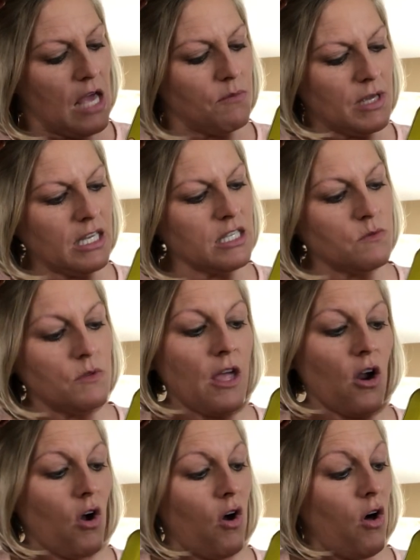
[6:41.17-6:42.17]
because when
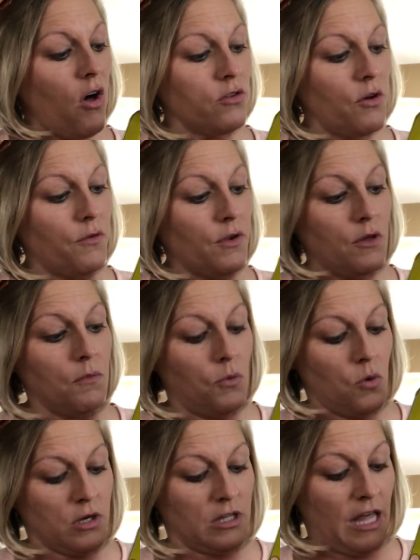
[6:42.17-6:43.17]
they're all over the
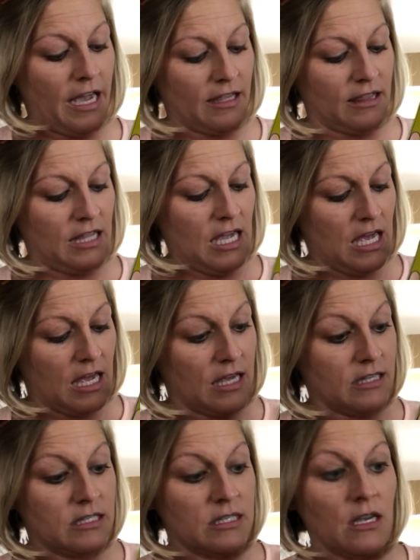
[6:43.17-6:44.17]
board like
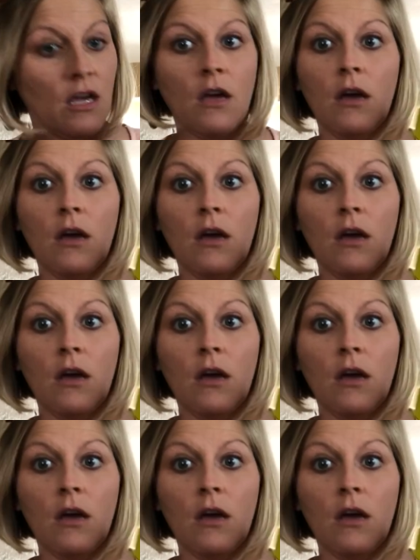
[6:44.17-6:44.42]
this,